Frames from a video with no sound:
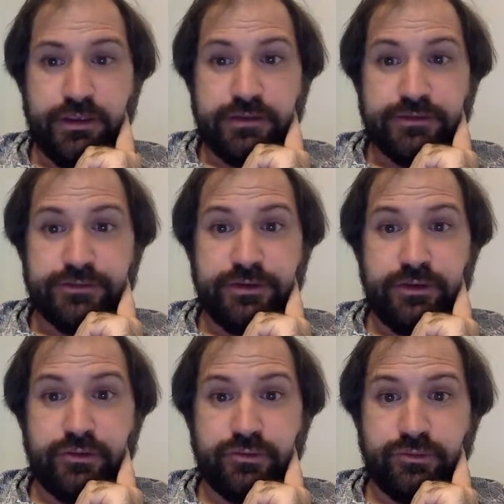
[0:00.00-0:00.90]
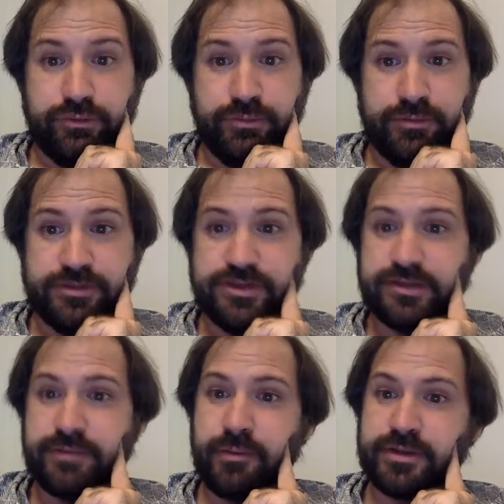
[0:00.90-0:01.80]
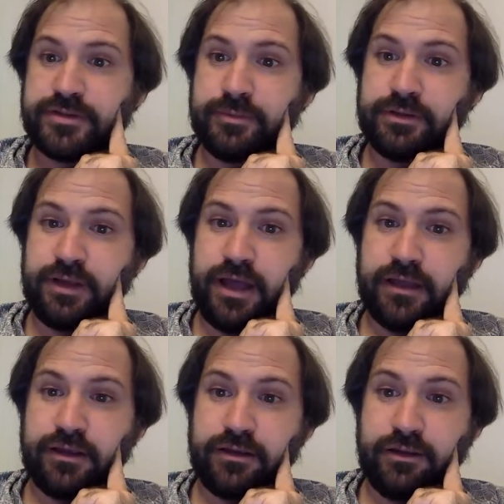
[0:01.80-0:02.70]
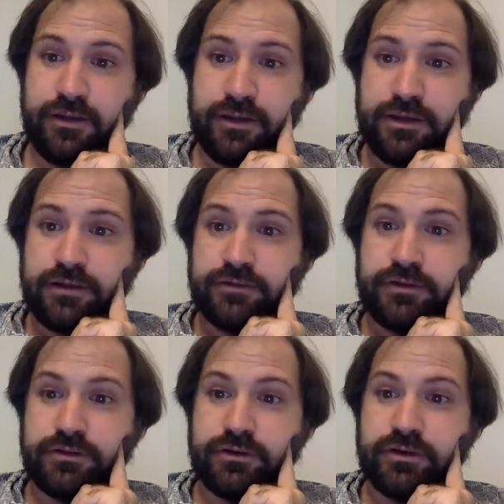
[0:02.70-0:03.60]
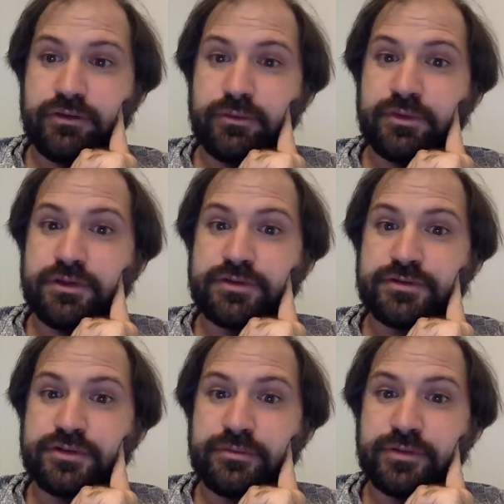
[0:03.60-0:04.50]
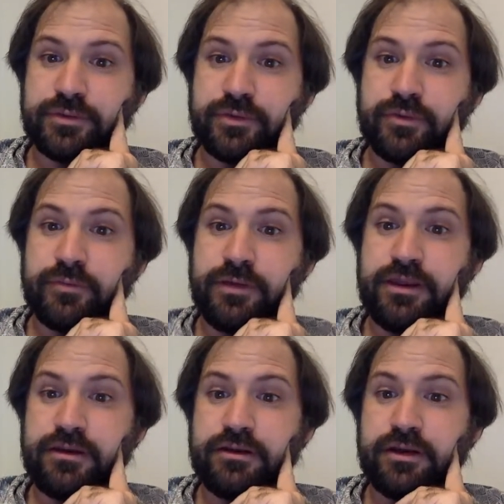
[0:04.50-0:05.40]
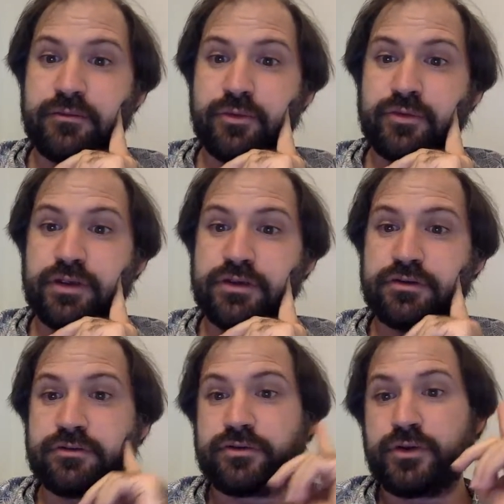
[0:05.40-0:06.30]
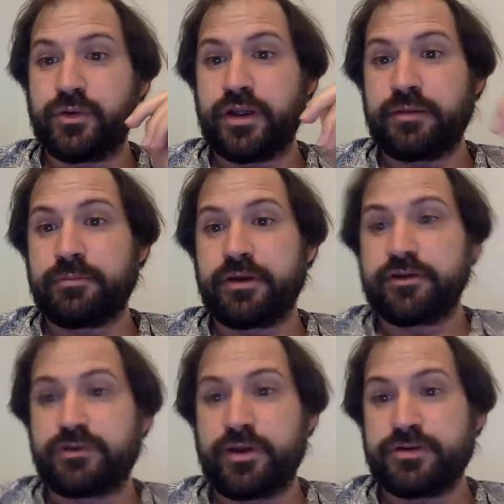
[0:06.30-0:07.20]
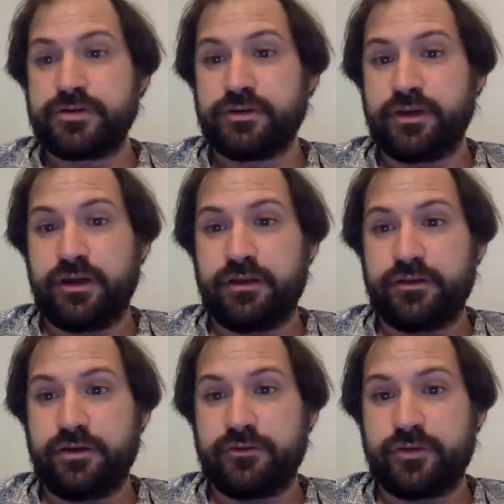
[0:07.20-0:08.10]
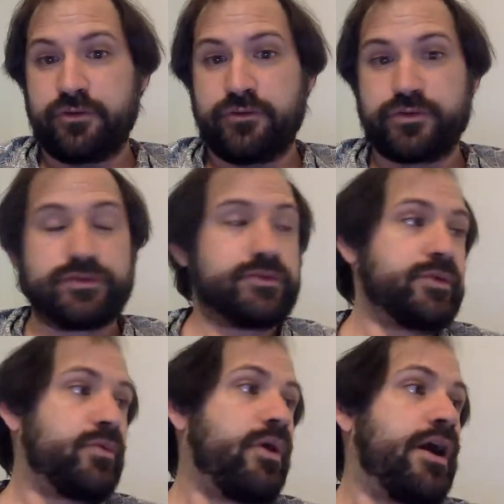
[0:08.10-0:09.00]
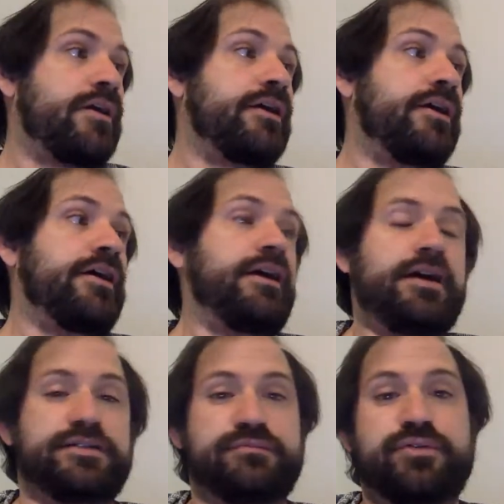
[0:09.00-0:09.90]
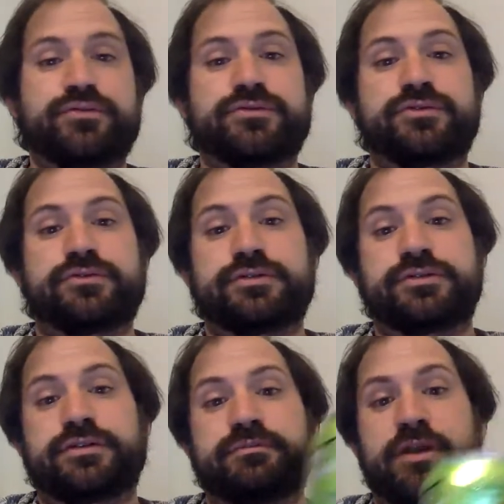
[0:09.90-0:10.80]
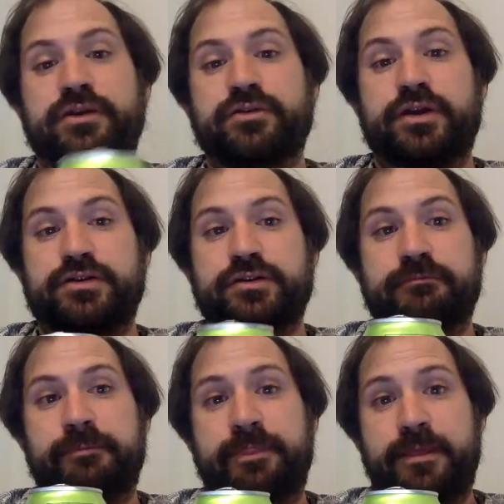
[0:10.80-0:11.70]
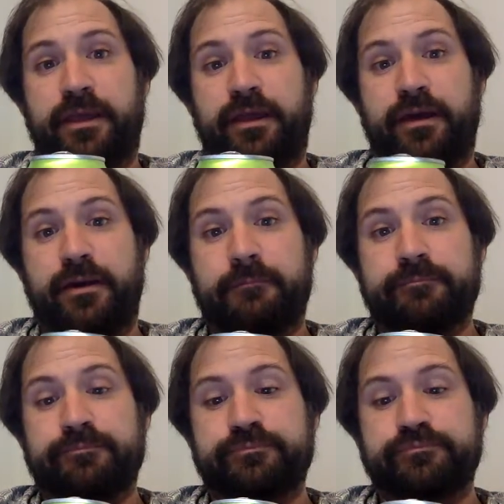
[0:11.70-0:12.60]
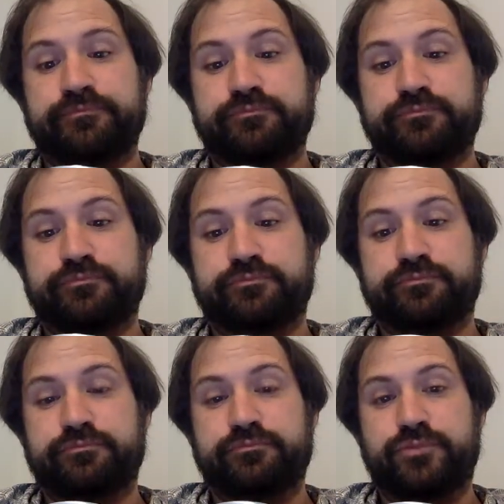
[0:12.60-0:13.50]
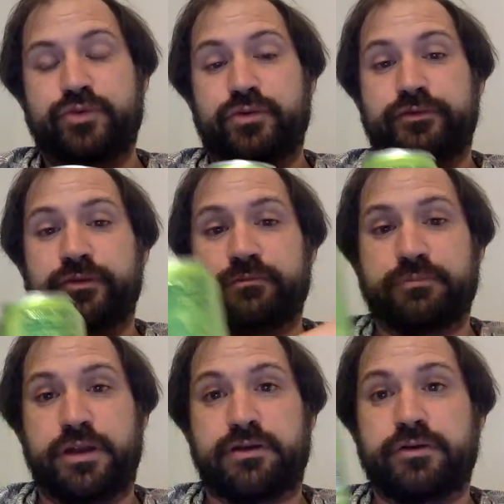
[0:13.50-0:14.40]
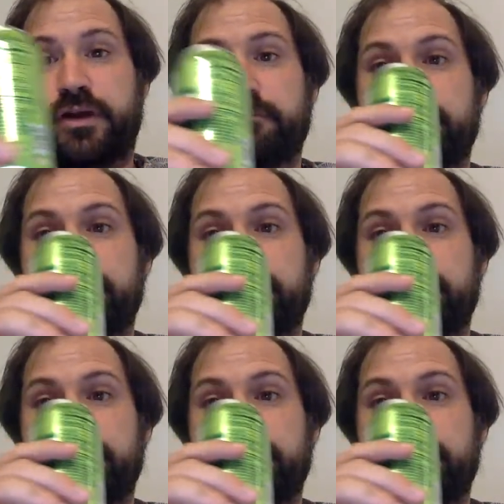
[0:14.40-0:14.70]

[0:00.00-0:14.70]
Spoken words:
Still, published experiments have been lacking that look at the relationship between repeated head rotation during penetration and the overall forces required, as opposed to just this penetration, uh, move, penetrate.